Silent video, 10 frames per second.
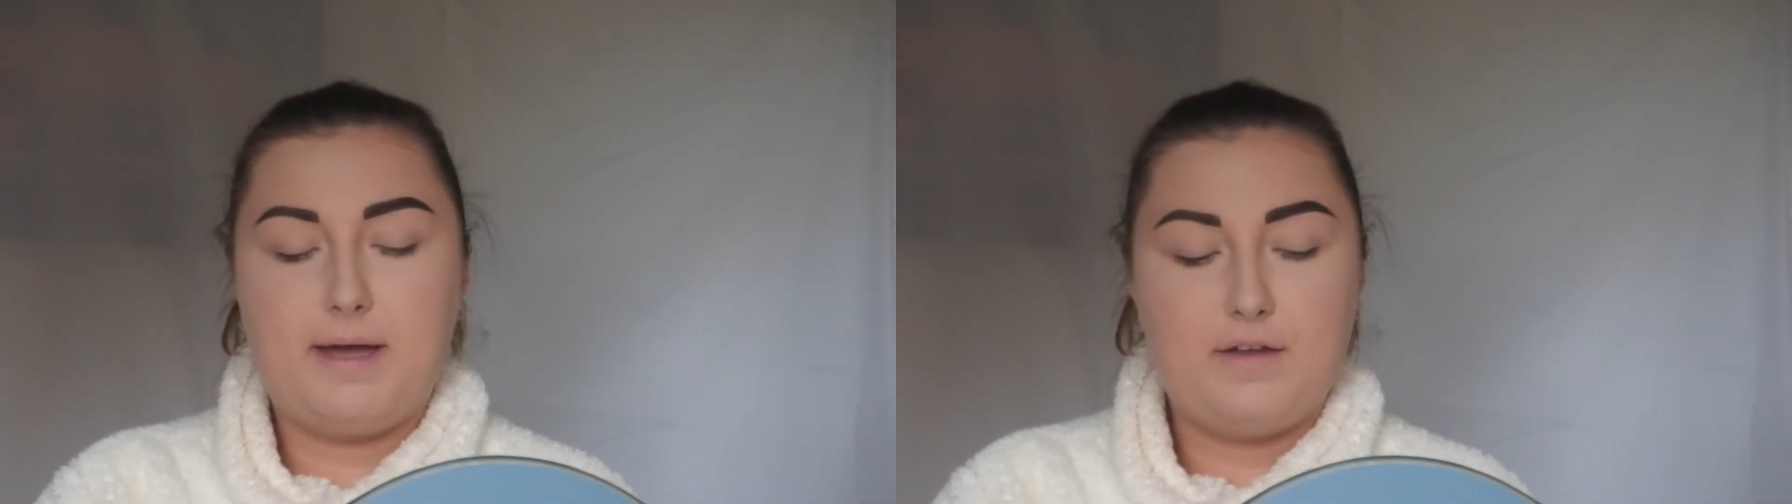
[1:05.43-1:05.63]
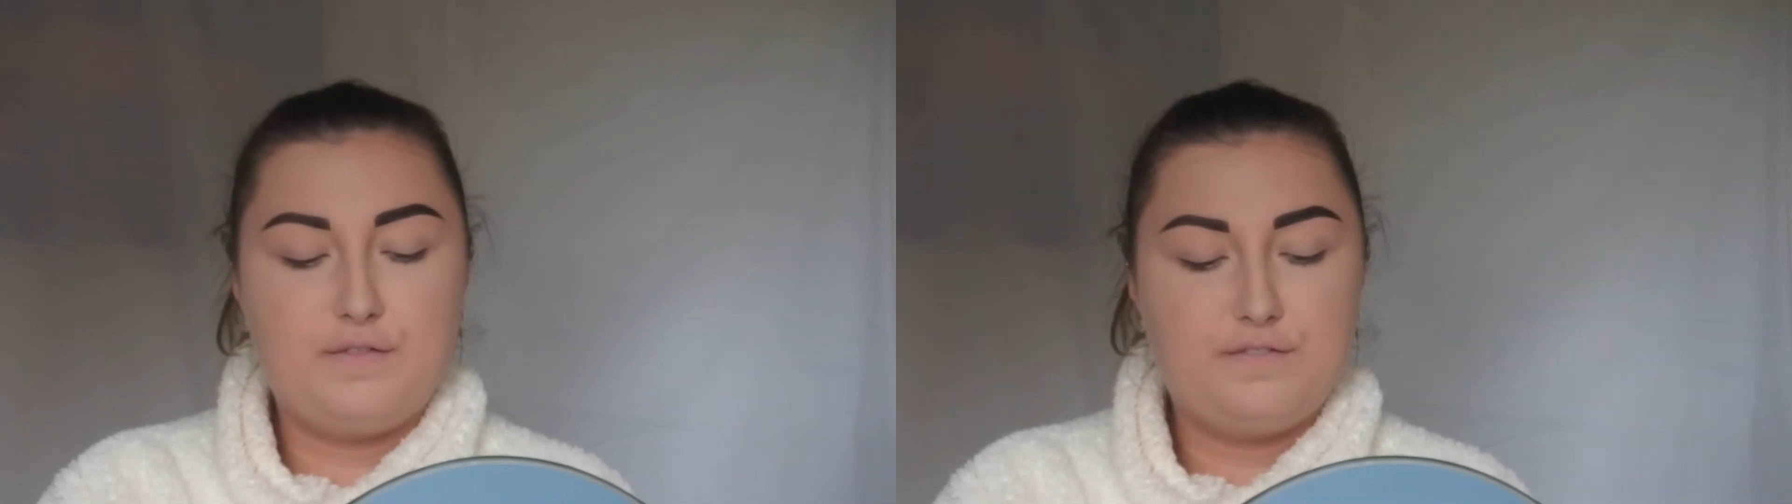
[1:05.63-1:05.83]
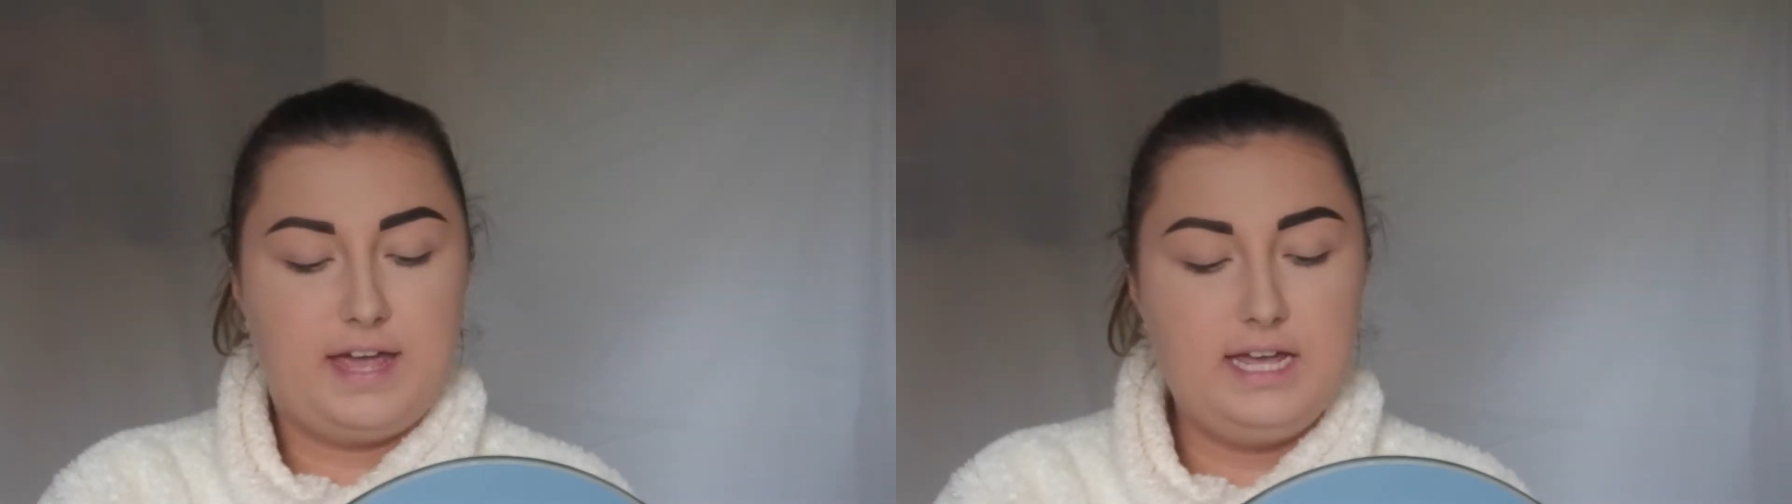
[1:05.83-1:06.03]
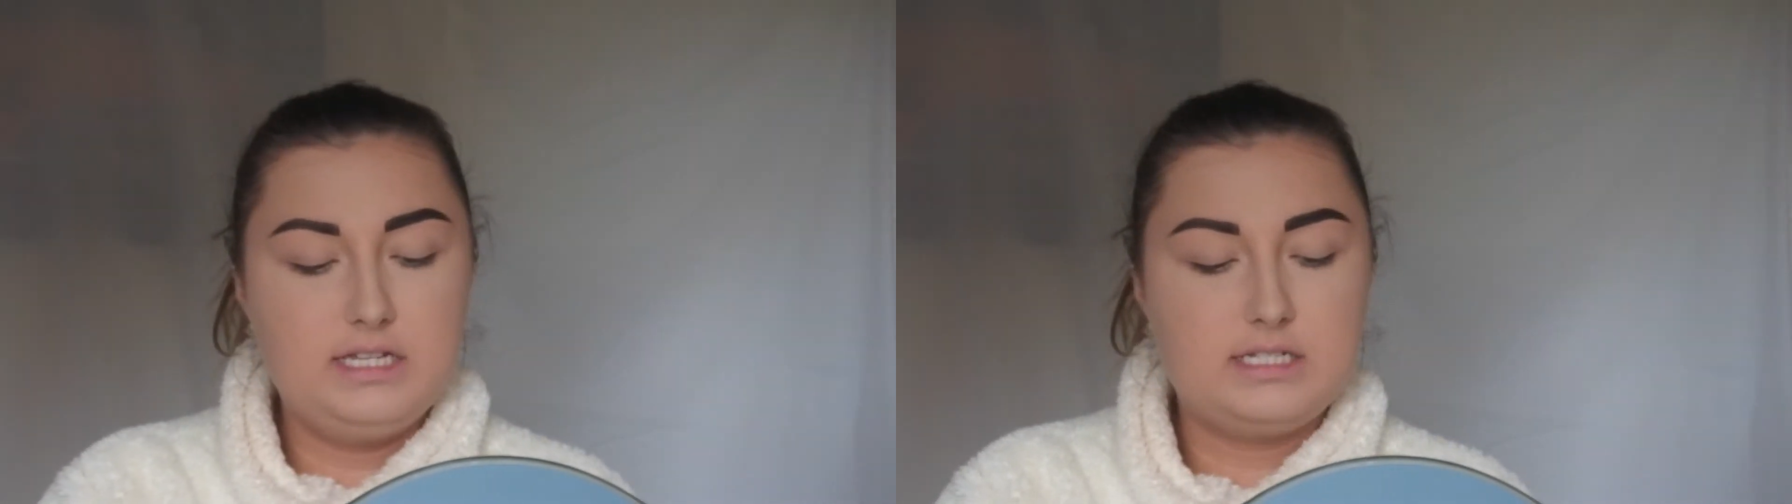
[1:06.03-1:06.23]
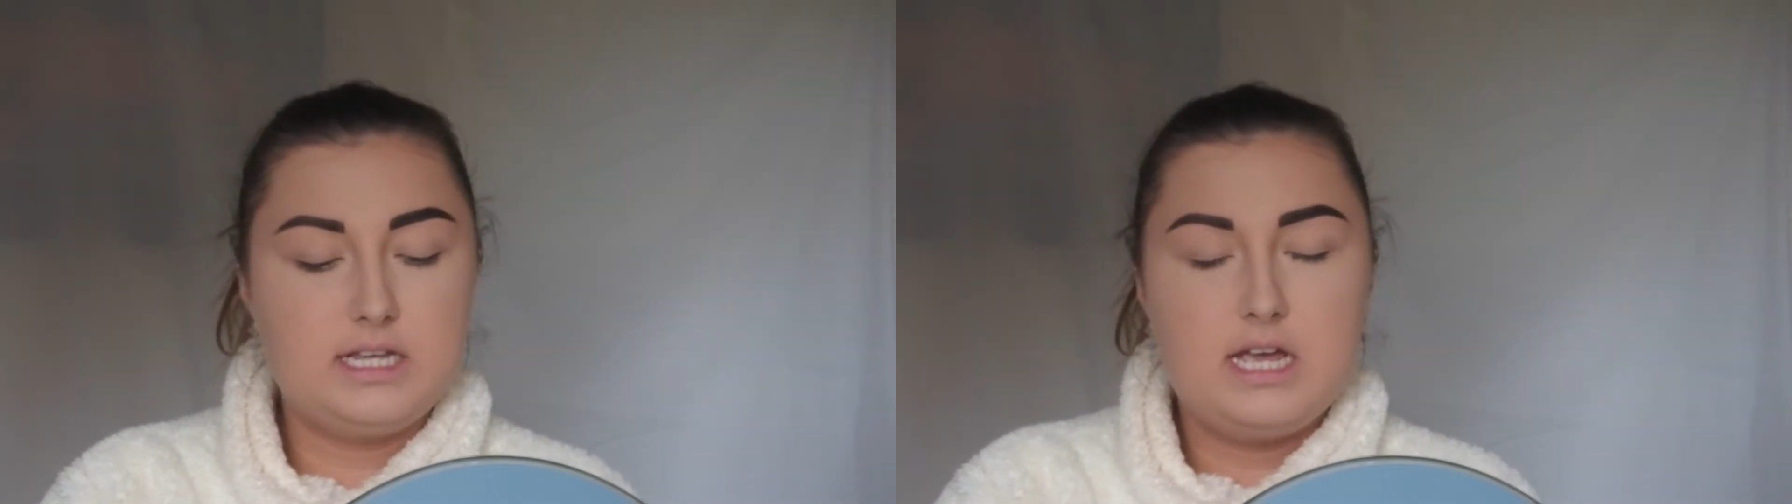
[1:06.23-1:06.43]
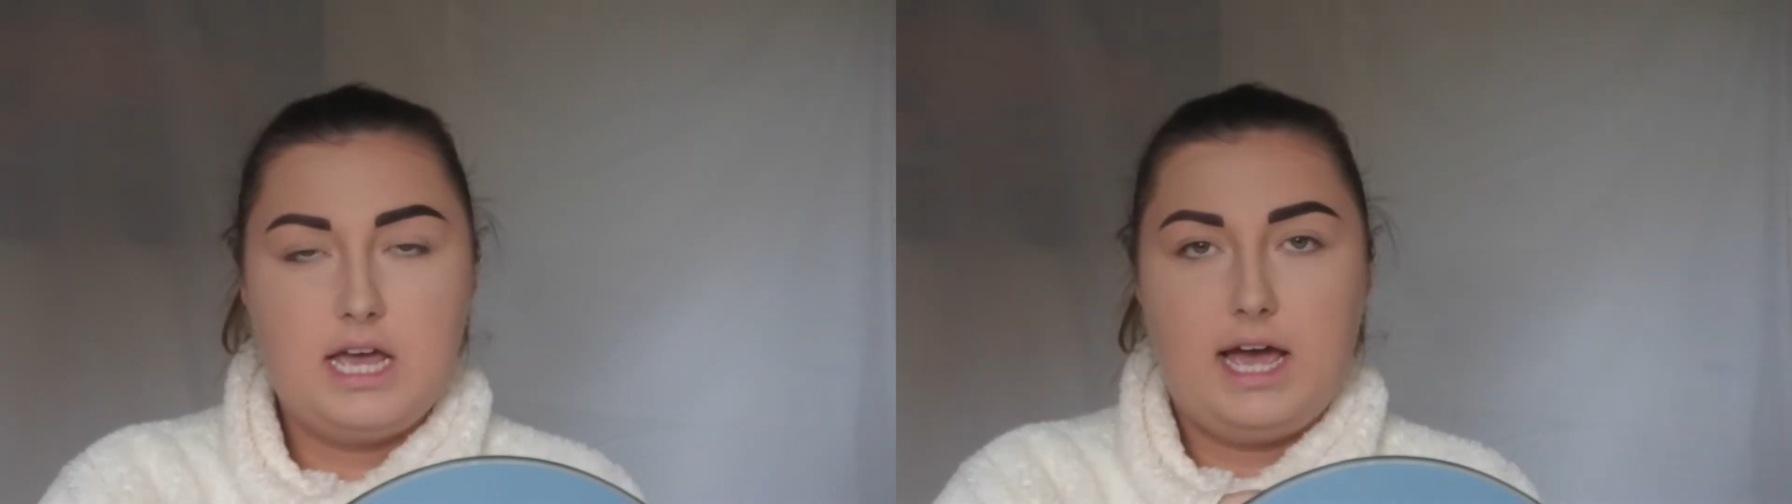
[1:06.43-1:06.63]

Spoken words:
my face,